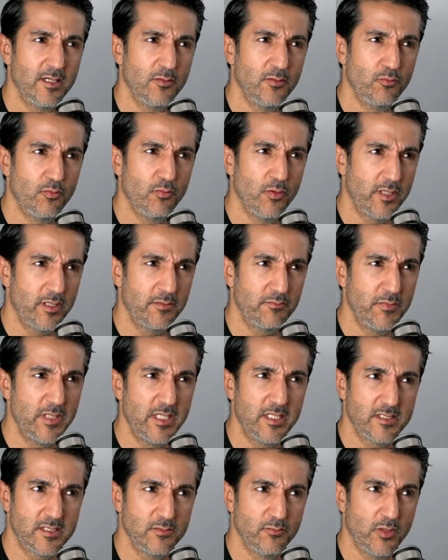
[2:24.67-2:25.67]
what it
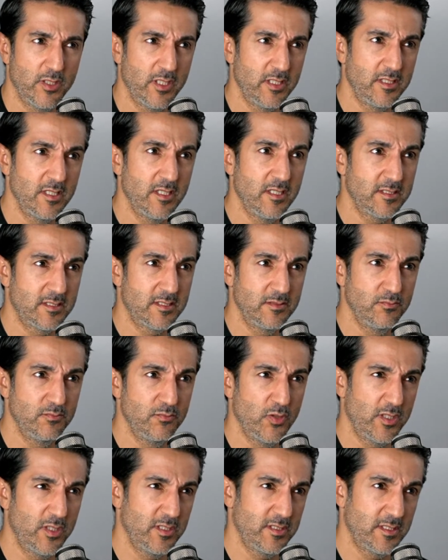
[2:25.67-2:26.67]
means and what it does and
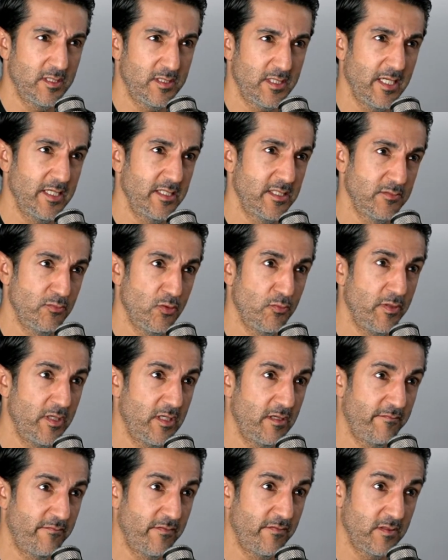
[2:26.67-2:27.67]
what is the tangible
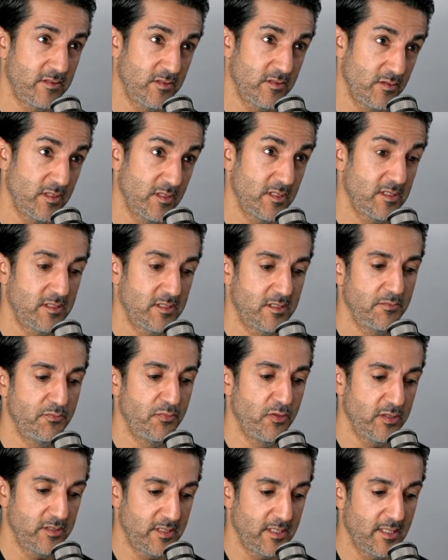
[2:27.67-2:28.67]
benefit. So, this is the
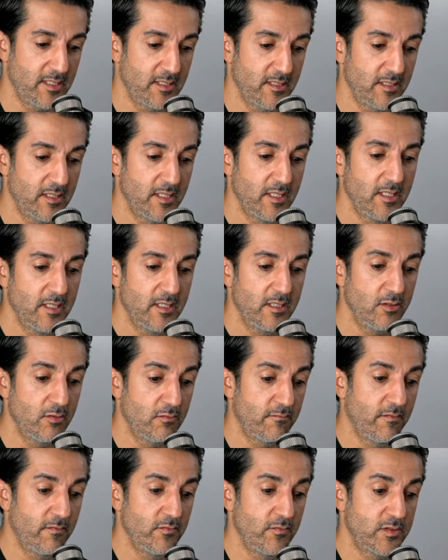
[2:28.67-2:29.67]
part that I
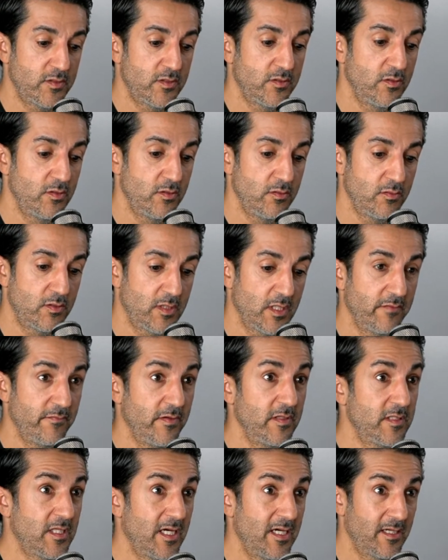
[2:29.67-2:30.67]
look forward to you kind of
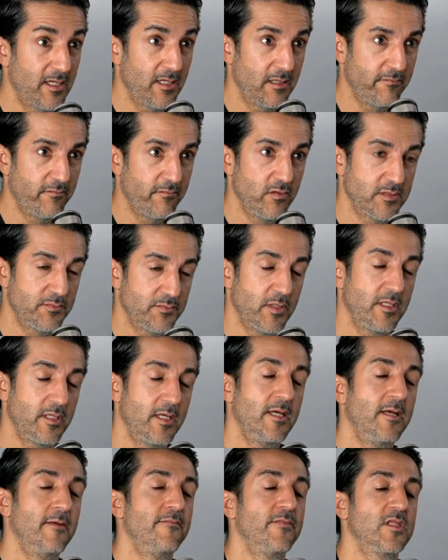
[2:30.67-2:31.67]
untangling for us. But
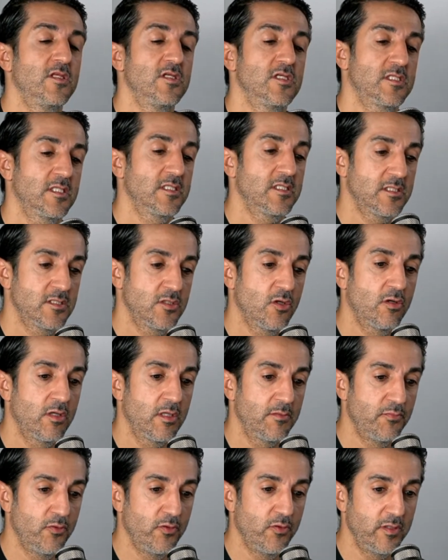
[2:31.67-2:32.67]
just as a
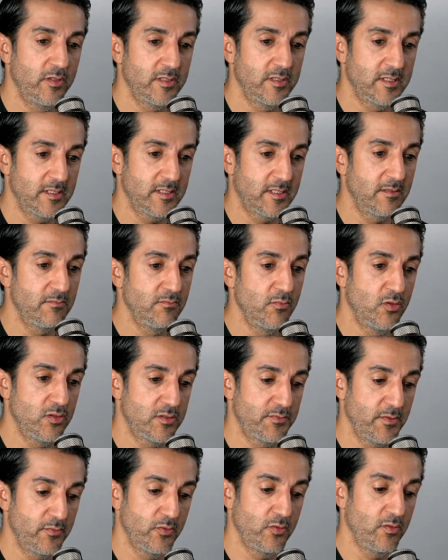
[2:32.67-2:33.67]
starting point, I think
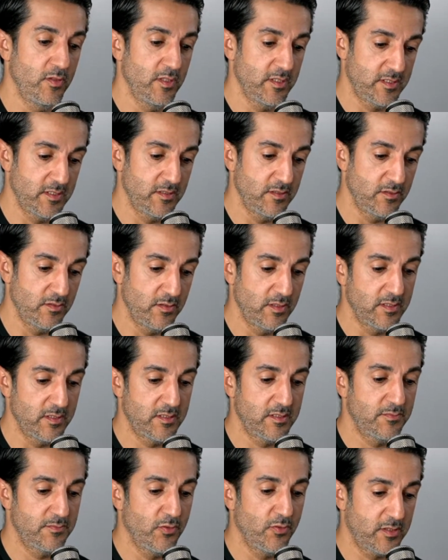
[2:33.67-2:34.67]
most people who listen to
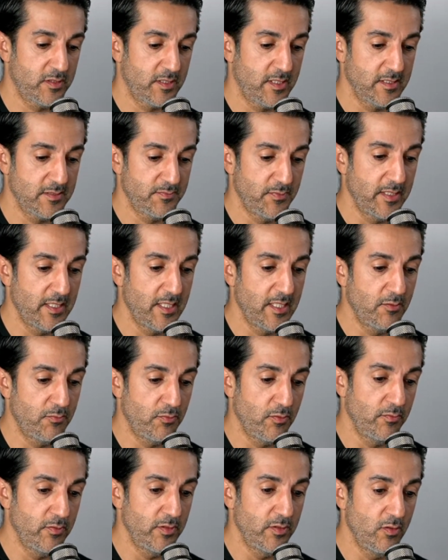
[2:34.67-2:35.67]
this podcast by now
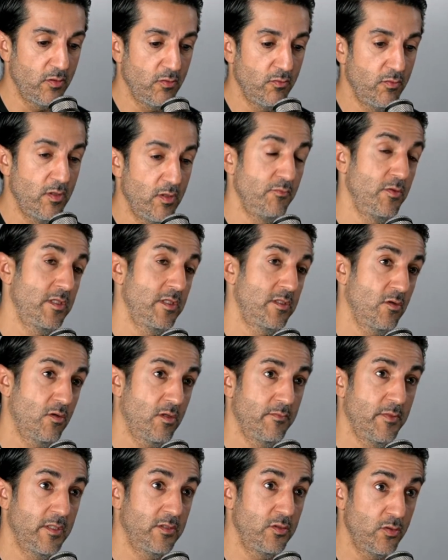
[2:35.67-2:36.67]
probably know when we talk
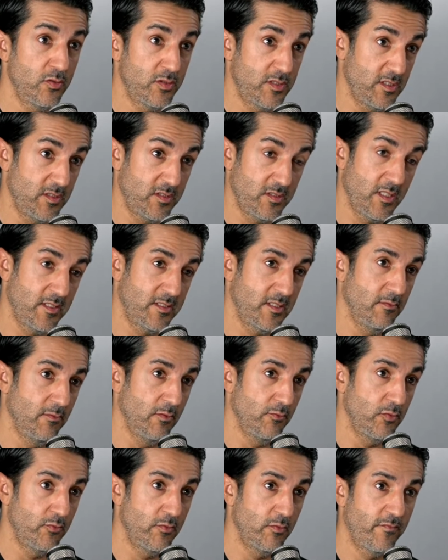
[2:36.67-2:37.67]
about usage data,
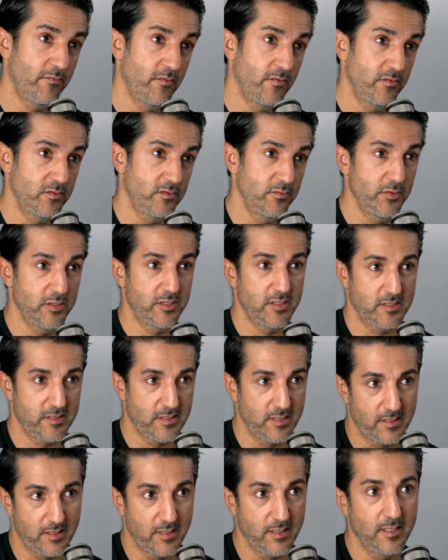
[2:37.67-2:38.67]
what we refer to, but just
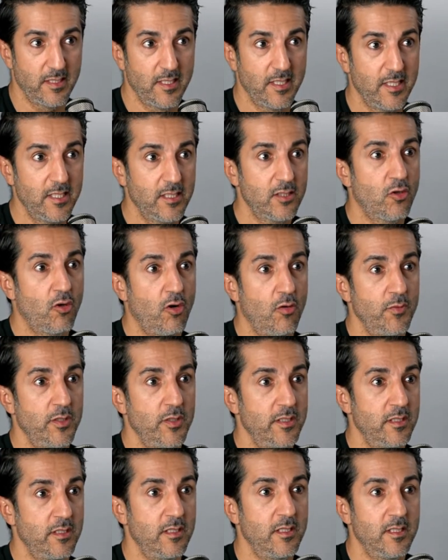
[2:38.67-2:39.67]
like a
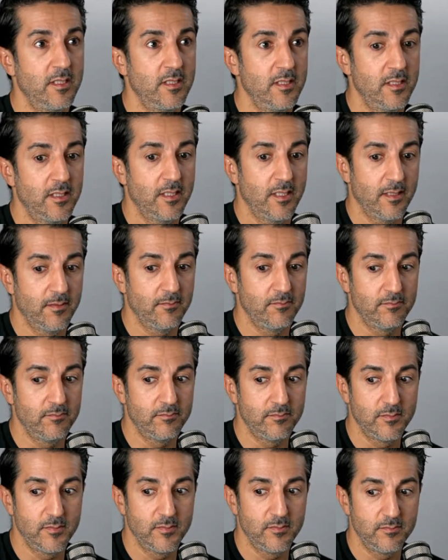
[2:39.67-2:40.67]
common
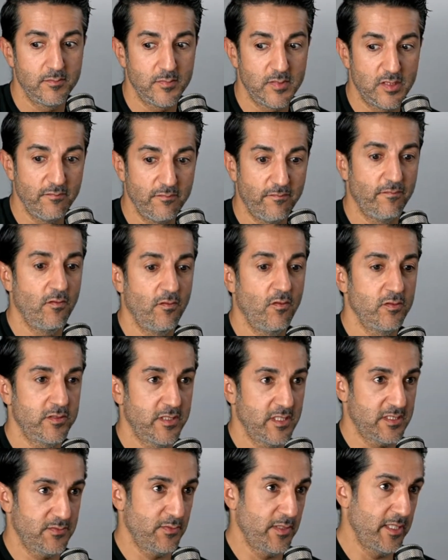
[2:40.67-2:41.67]
um, default
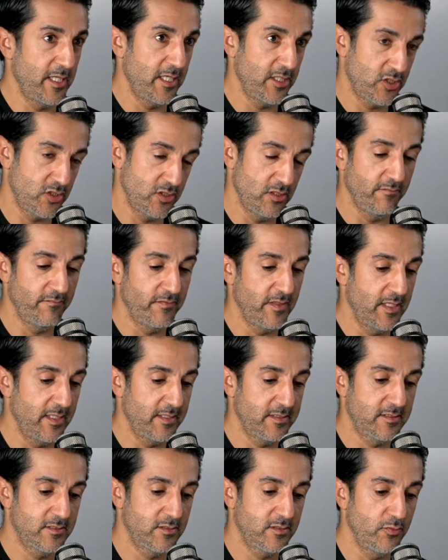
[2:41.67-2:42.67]
explanation of
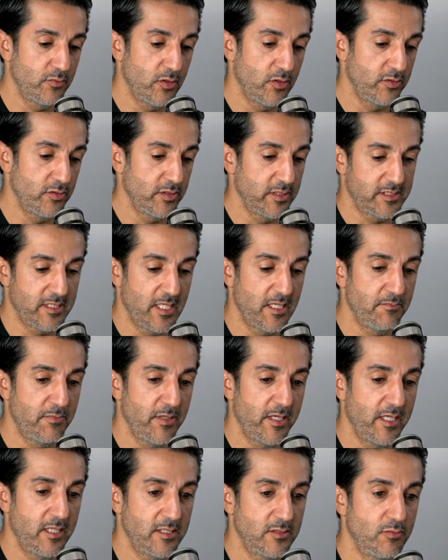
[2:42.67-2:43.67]
that, so we're on the same
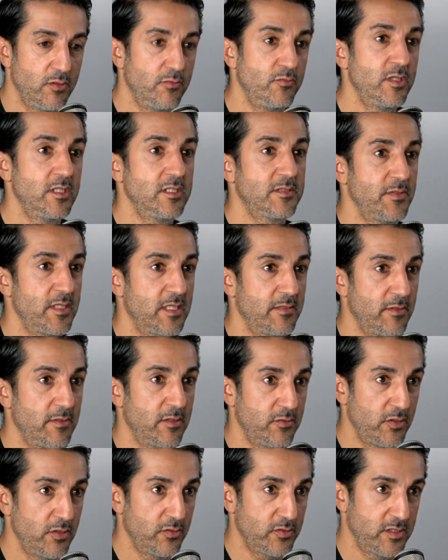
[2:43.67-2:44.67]
page. When we speak
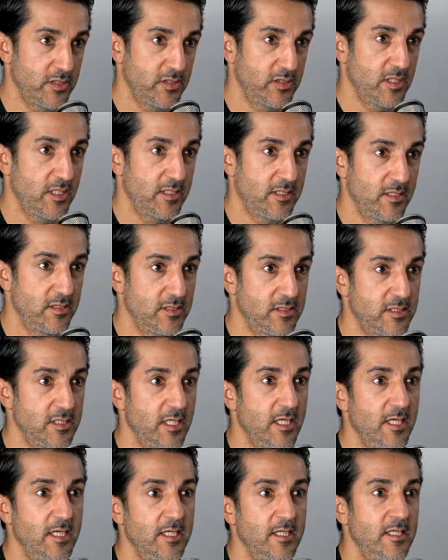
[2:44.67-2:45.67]
about usage data, is
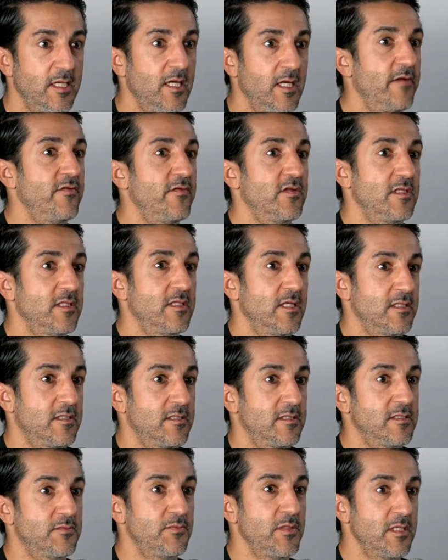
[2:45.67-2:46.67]
everything that
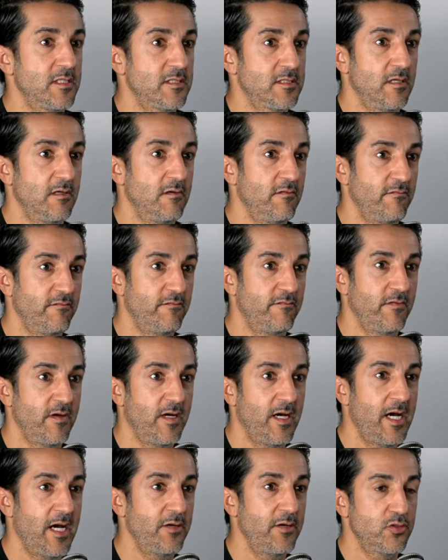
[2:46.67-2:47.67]
speaks of
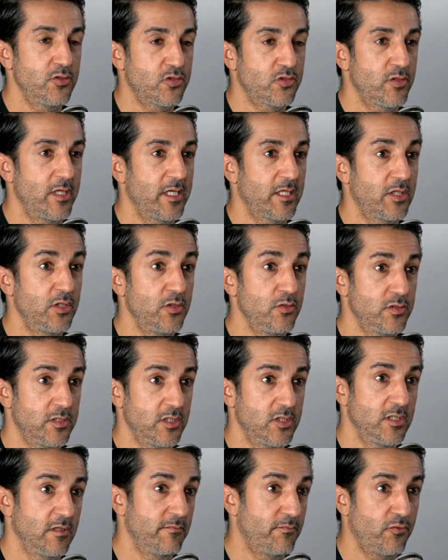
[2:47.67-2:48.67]
how you track
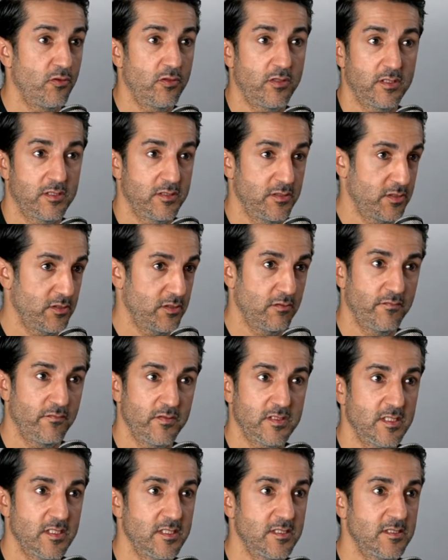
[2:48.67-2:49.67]
usage of products or
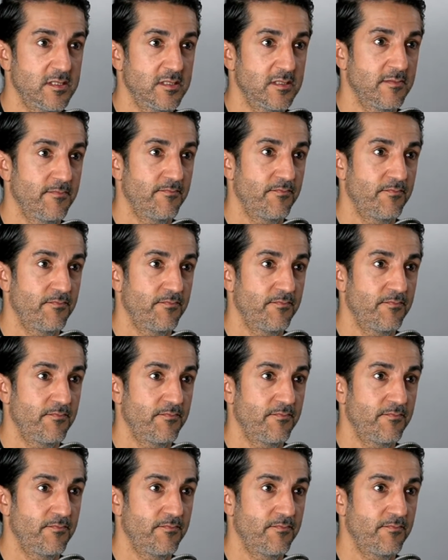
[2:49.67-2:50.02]
services.